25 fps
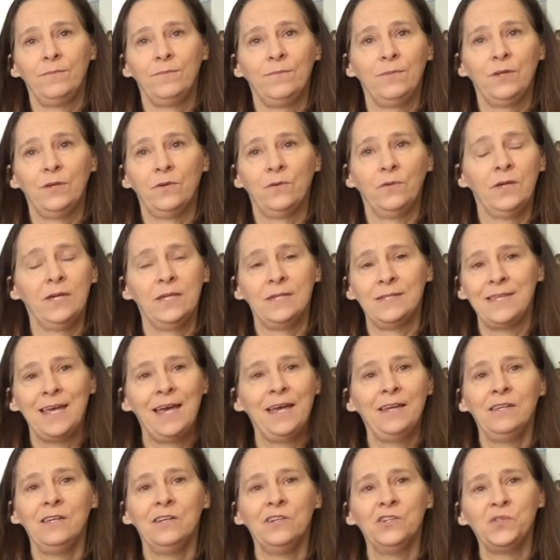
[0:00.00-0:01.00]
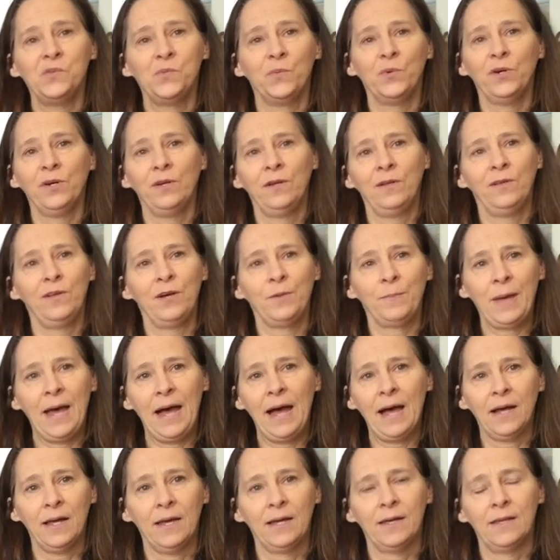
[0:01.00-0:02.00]
you know, in 10 years, we're going to look
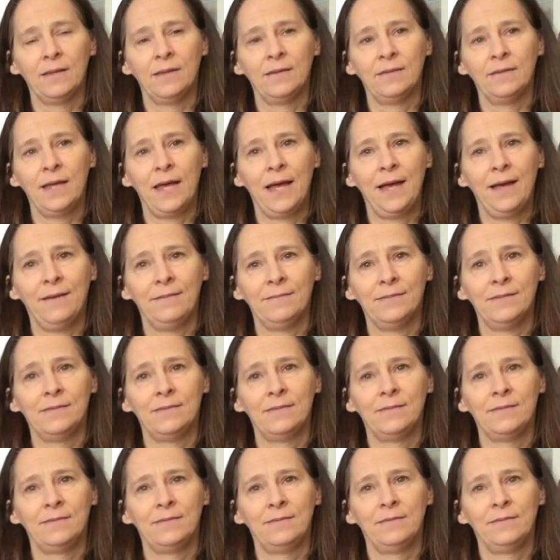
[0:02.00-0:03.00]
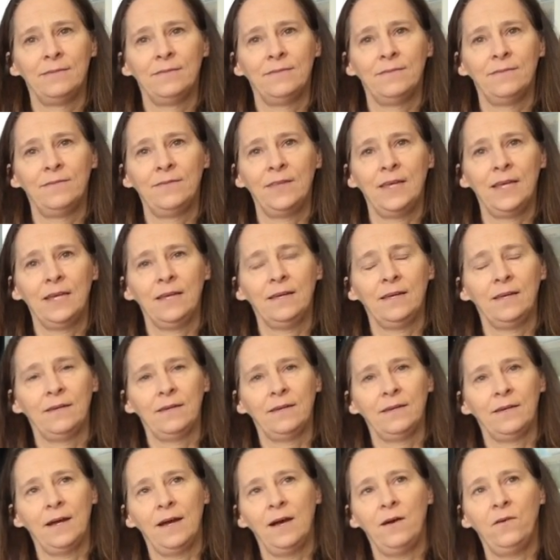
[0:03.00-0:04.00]
back and, and think
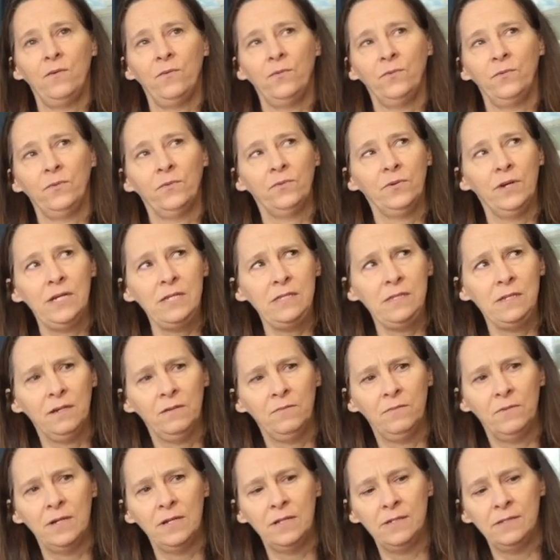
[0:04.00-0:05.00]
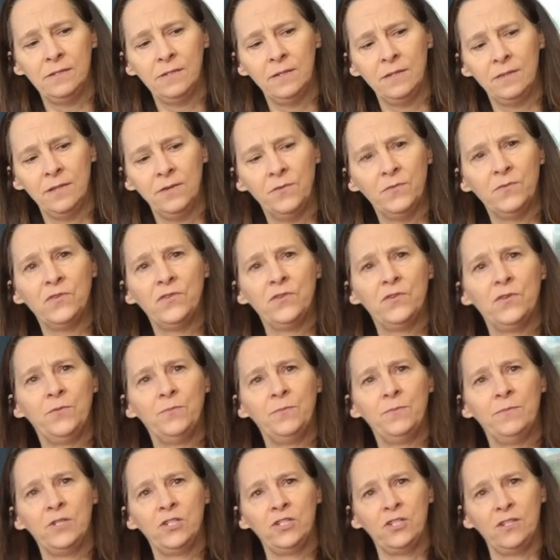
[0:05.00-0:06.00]
how crazy it was that there was no
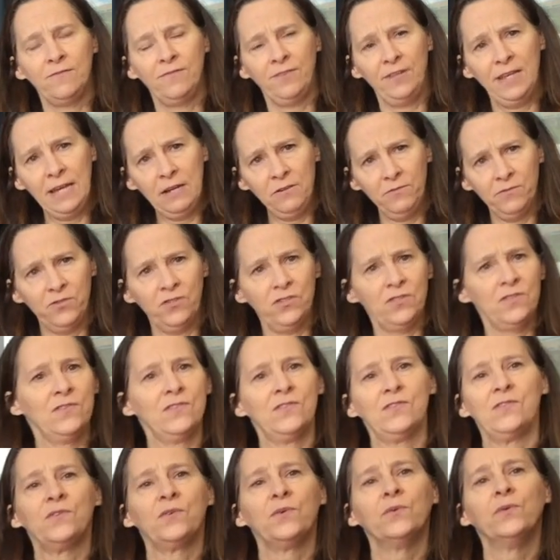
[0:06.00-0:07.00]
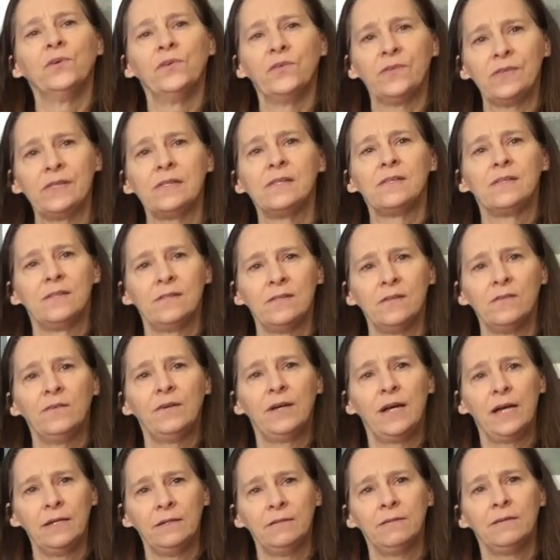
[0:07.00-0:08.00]
Michif language in the schools.
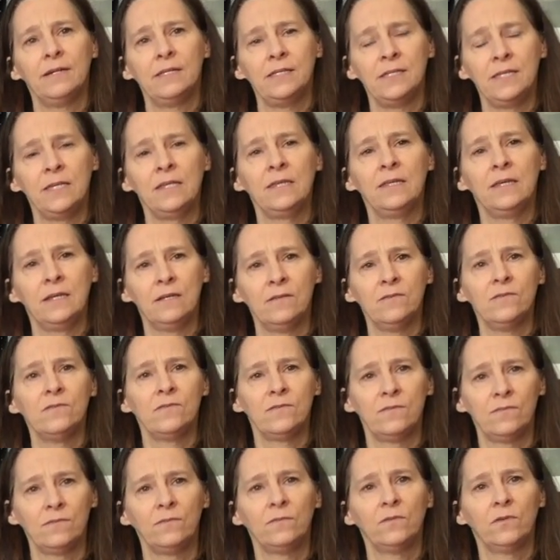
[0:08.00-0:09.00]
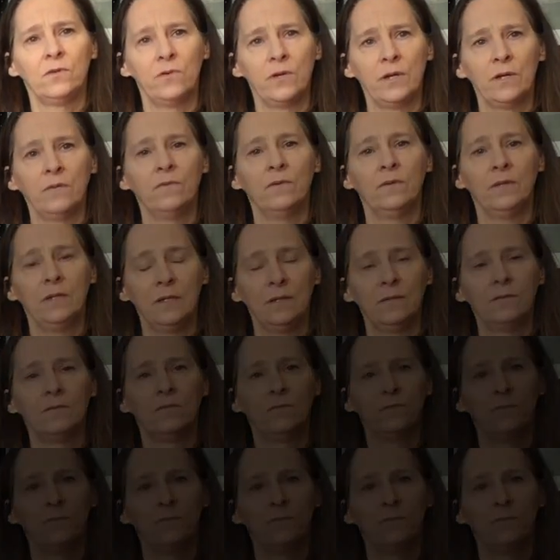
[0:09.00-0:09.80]
So I, I see things going with.